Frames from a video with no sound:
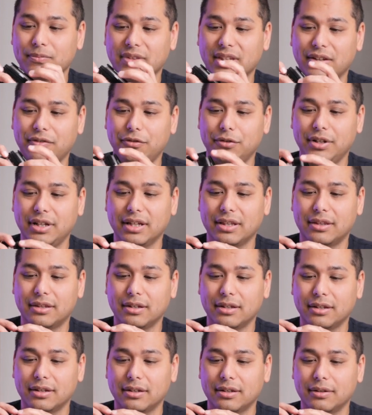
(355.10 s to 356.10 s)
If you get
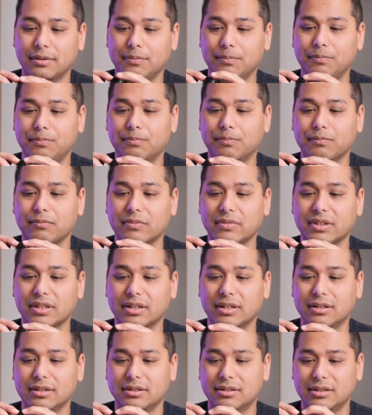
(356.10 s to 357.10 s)
the
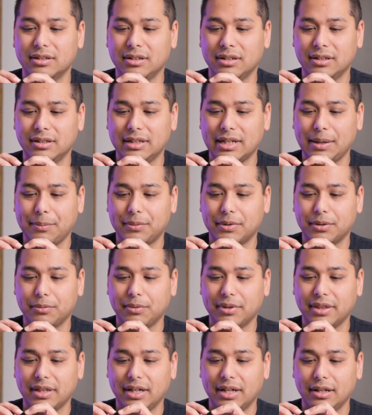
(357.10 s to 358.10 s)
Cine adapter
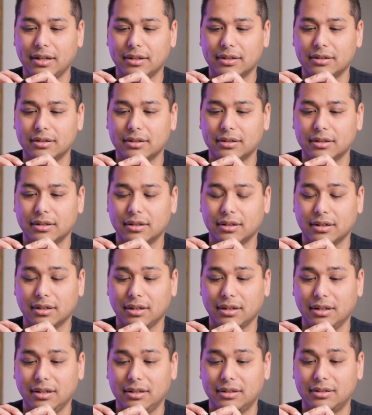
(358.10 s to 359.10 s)
with that,
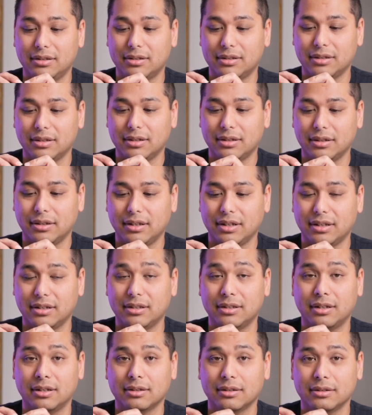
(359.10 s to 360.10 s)
it's I
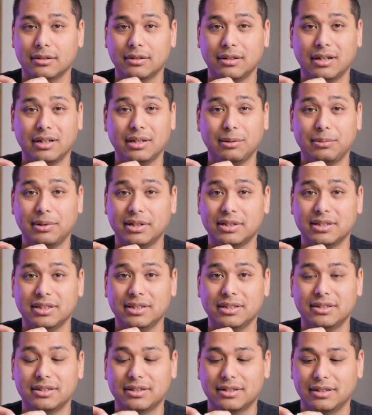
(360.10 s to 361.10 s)
think 90 bucks
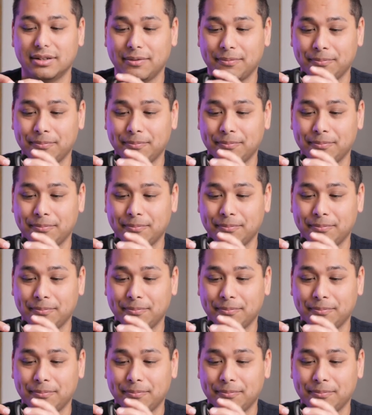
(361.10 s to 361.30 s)
each.